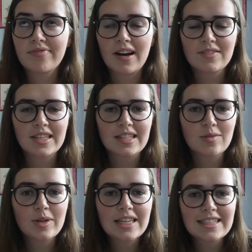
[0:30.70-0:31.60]
five,
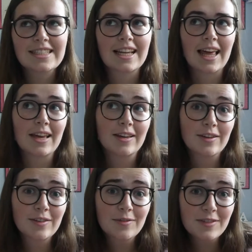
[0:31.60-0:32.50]
six weeks until I
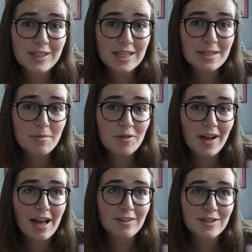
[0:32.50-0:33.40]
officially move
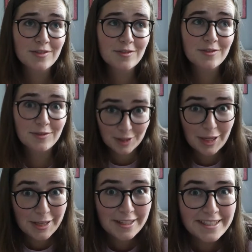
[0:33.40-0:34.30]
out for
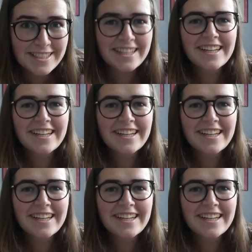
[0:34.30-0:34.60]
good.